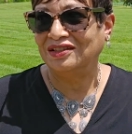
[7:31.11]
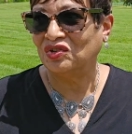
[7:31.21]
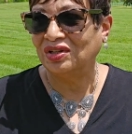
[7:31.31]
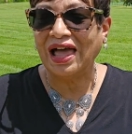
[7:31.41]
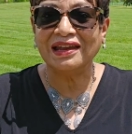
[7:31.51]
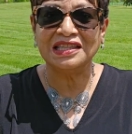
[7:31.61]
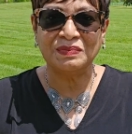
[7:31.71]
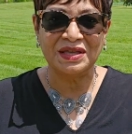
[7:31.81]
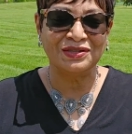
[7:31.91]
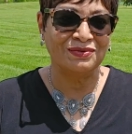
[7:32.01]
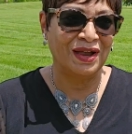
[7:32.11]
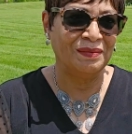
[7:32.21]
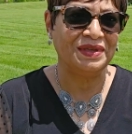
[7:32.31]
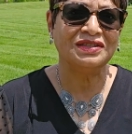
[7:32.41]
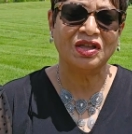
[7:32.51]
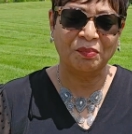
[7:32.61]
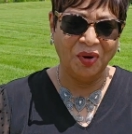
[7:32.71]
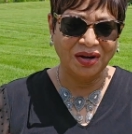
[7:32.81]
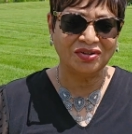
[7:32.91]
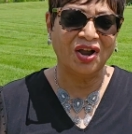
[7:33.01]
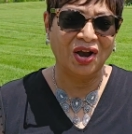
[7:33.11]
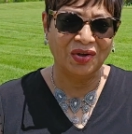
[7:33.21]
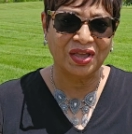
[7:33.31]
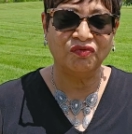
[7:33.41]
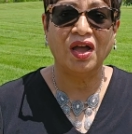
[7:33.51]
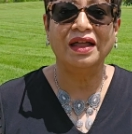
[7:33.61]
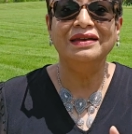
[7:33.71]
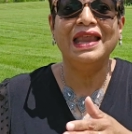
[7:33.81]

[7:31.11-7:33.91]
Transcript: So a lot of space around me. So I parked the car. Okay, fine.